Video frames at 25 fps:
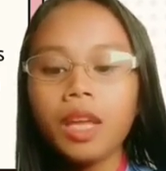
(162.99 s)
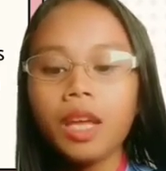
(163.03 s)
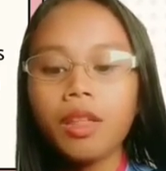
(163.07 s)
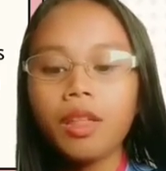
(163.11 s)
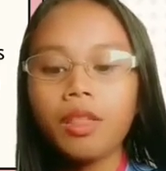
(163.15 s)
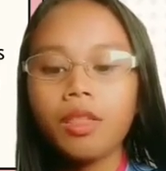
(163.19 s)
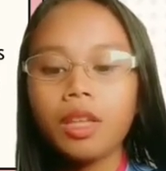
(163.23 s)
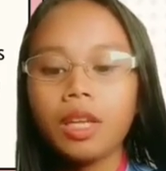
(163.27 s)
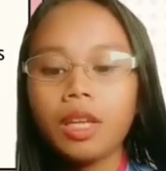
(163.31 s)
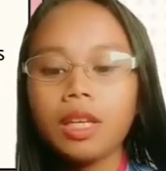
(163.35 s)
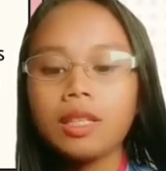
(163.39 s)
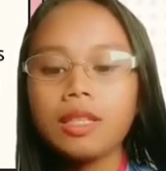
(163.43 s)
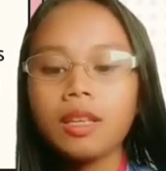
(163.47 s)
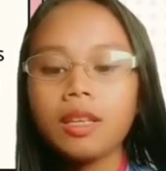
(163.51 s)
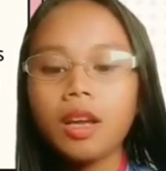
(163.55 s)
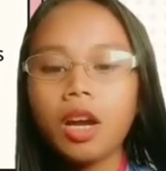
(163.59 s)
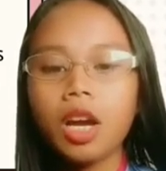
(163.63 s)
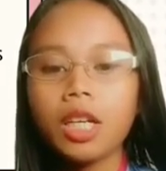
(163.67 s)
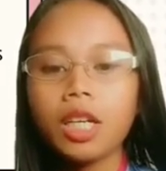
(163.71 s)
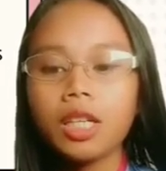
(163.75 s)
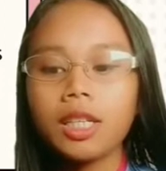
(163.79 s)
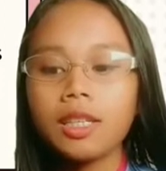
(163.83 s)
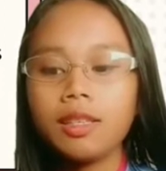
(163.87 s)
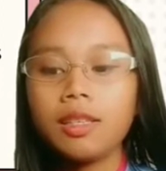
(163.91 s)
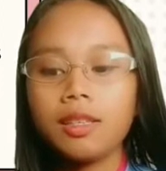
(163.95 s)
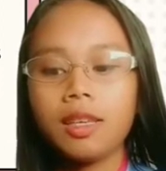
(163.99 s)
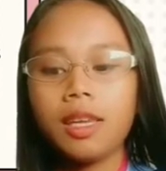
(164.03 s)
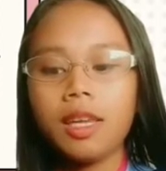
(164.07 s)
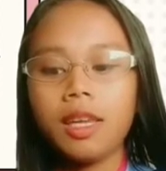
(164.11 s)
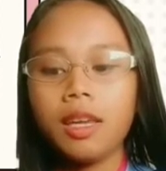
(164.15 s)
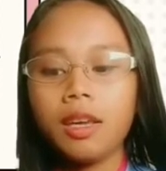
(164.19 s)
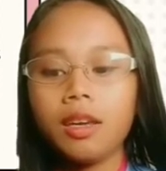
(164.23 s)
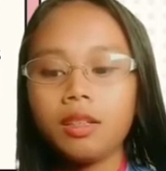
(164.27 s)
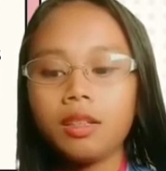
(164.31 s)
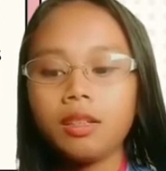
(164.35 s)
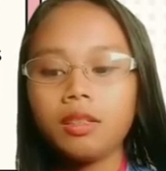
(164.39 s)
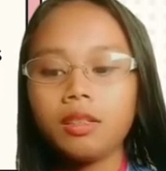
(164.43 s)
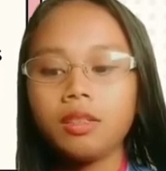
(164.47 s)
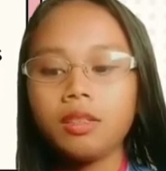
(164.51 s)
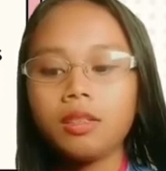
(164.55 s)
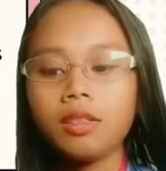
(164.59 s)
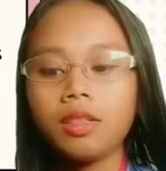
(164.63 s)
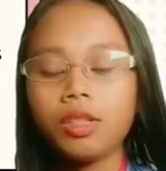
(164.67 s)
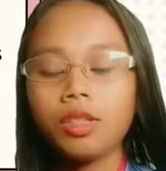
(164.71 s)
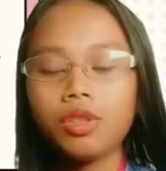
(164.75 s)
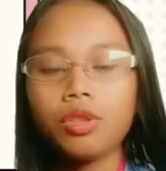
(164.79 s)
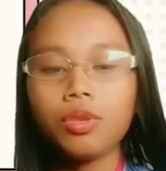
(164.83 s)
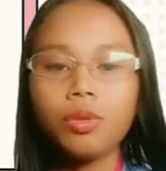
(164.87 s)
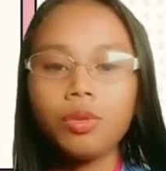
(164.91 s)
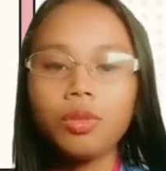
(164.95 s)
these are the skills
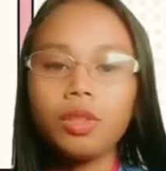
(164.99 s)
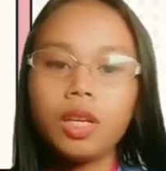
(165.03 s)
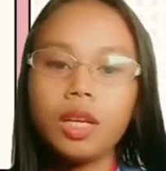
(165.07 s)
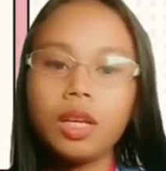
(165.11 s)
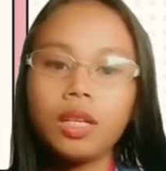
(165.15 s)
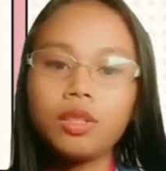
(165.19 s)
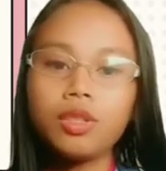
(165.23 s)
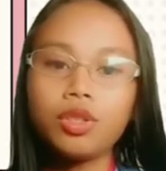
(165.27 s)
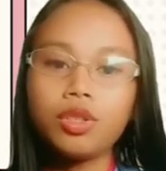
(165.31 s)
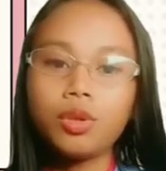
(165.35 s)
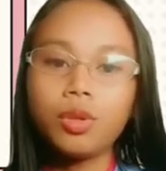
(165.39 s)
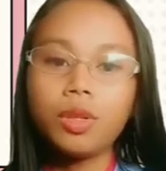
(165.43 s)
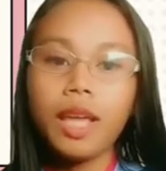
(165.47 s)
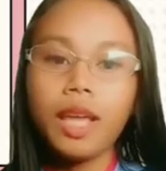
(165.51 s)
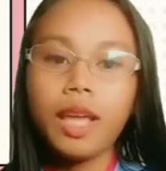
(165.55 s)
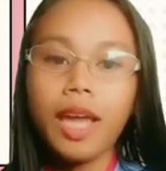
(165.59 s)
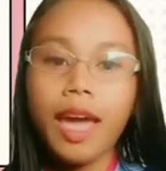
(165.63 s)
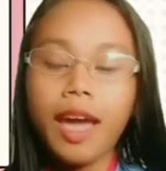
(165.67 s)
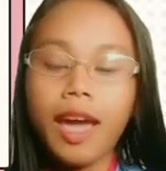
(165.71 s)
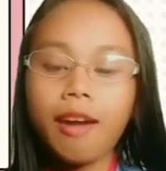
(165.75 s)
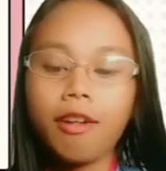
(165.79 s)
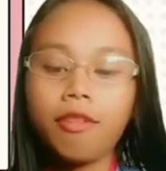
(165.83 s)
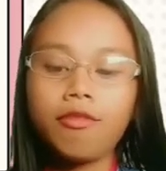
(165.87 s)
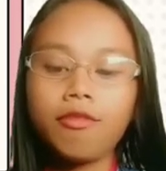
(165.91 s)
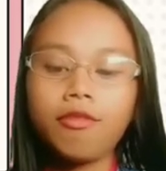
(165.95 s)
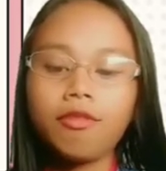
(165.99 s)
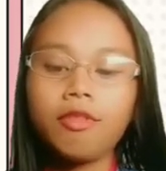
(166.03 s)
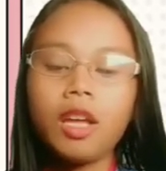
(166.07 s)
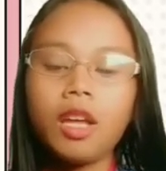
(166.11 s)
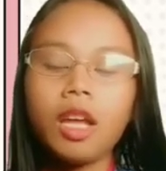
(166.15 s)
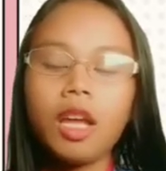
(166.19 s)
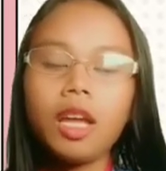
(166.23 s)
the students should have,